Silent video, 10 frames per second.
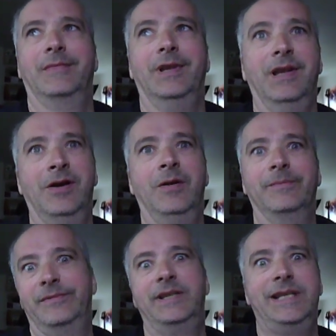you know,
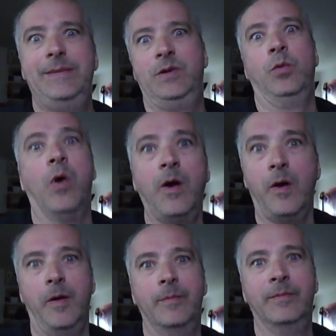to keep you
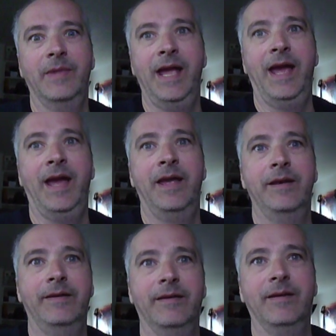warm
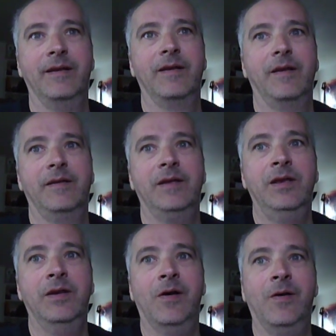and
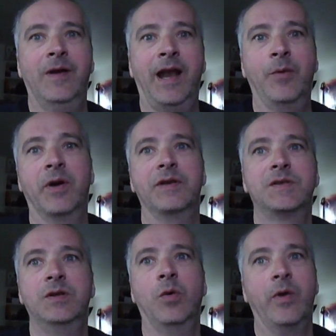you know, and I want
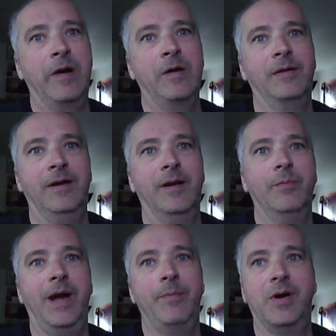to still wear
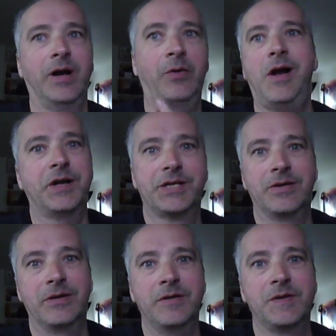my punk rock
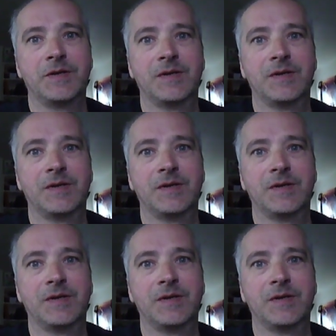shirts.